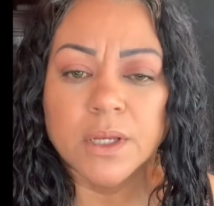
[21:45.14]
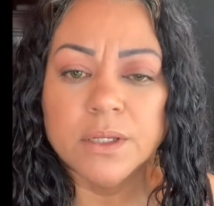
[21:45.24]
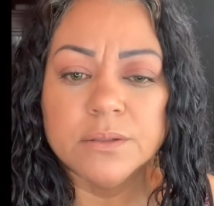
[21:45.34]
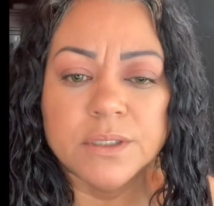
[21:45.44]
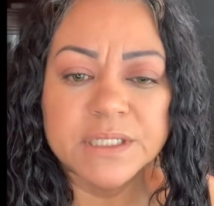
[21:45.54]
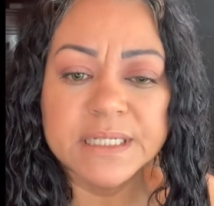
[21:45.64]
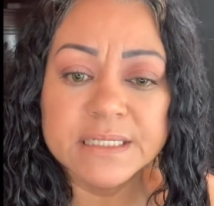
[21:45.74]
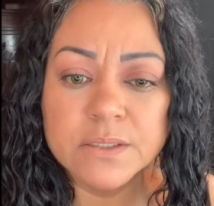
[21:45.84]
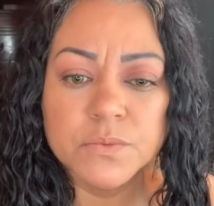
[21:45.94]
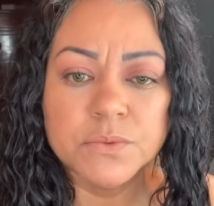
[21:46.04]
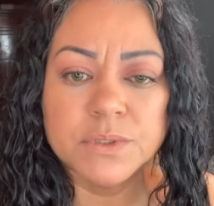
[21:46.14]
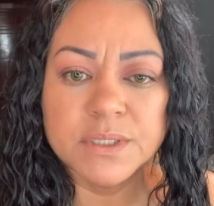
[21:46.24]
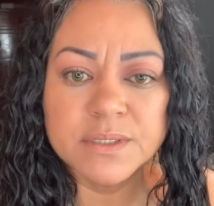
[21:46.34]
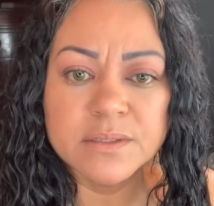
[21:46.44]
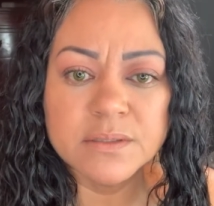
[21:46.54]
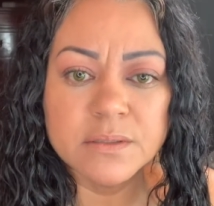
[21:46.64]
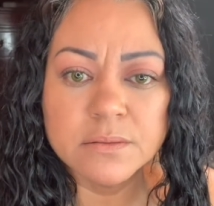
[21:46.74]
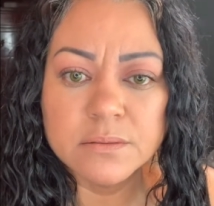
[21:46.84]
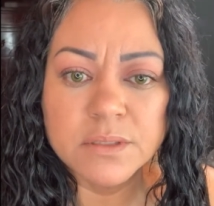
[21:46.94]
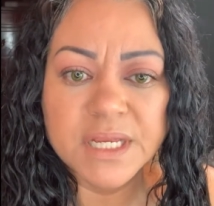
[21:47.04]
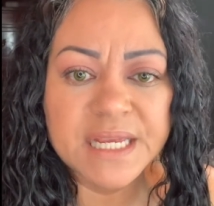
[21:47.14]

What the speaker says: this is the